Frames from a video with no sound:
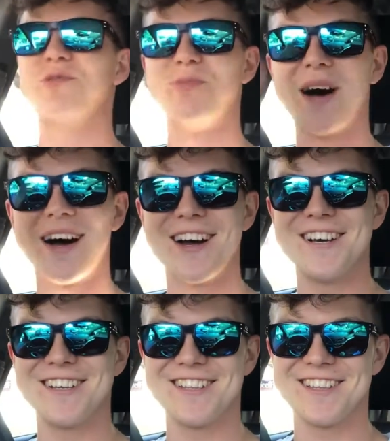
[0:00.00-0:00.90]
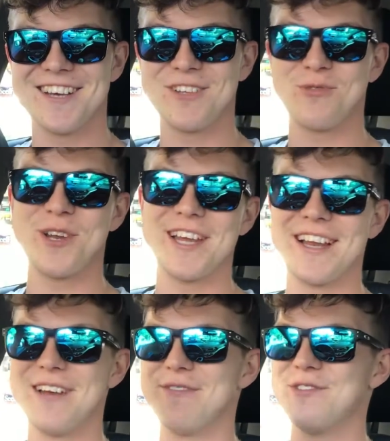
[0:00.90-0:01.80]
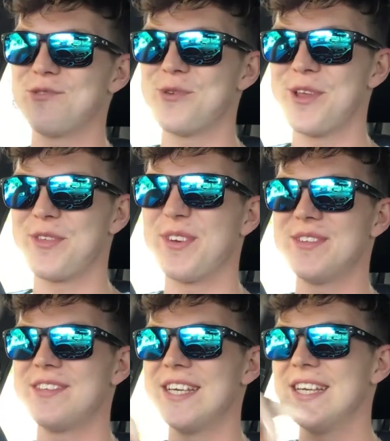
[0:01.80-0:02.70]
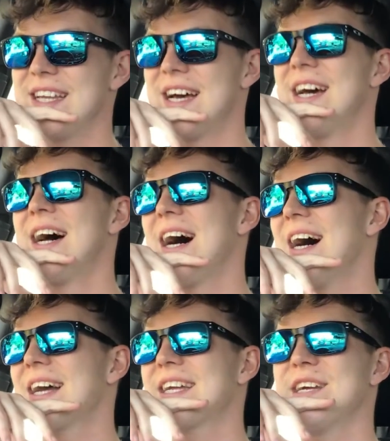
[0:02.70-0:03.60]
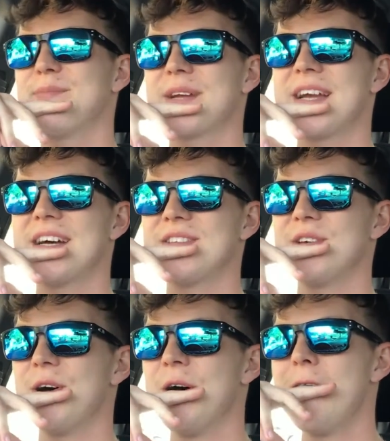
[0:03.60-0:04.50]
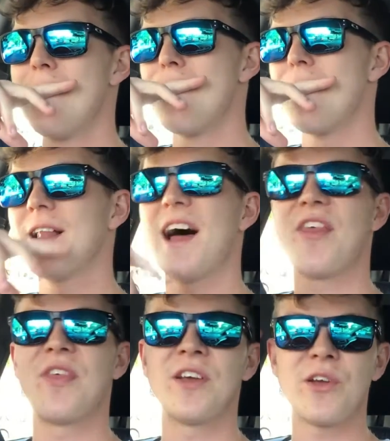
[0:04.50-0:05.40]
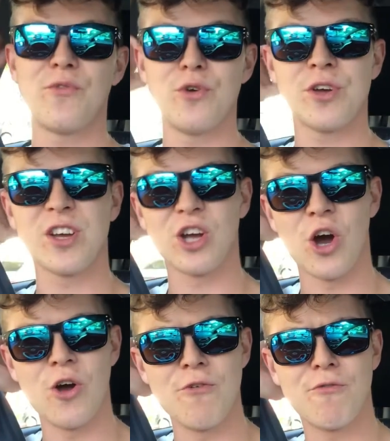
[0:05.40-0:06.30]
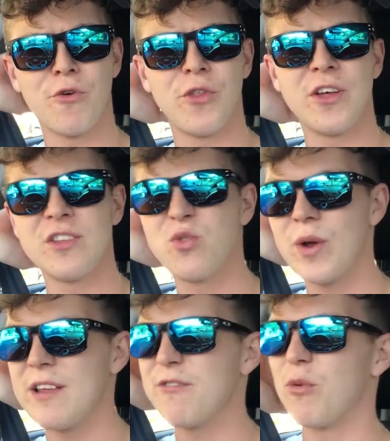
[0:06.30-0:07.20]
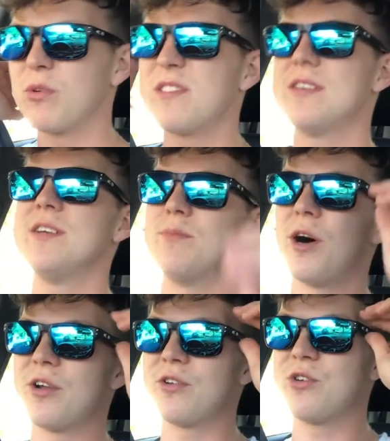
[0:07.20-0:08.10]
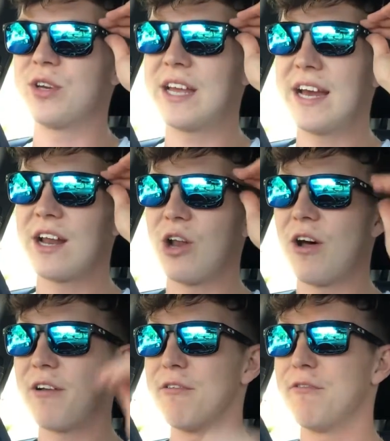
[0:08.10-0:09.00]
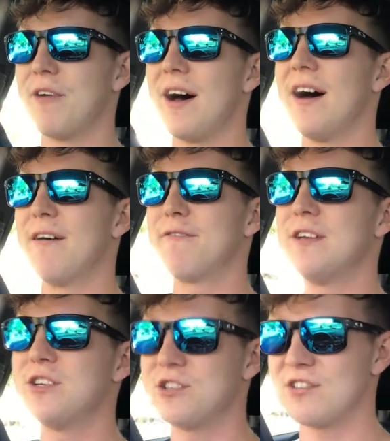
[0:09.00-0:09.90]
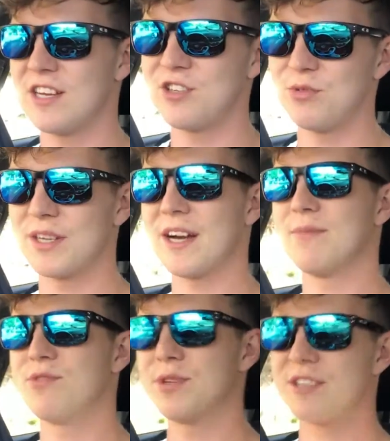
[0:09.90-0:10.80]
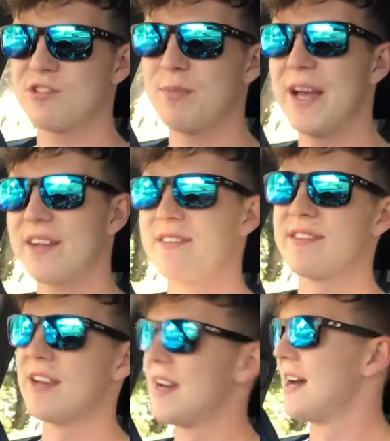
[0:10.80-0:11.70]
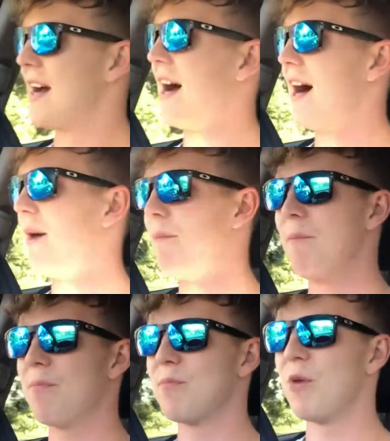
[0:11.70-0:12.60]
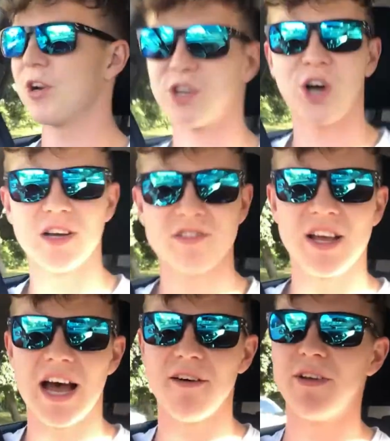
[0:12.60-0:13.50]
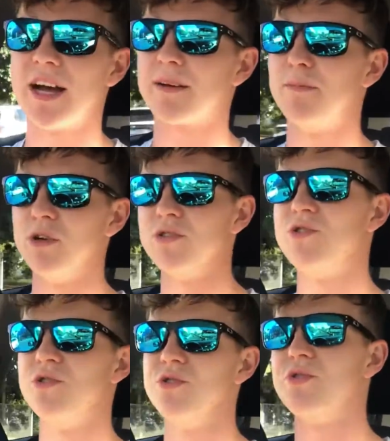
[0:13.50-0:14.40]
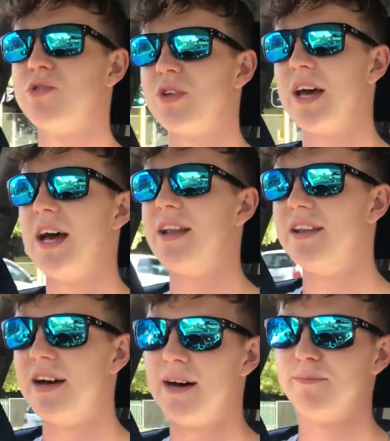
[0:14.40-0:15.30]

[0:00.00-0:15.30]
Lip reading: you buy a 2011 to 2013 Kia Picanto? Well, I think if you can go for the 2014 model, you get a lot of features that you would come to expect modern cars to have, like Bluetooth and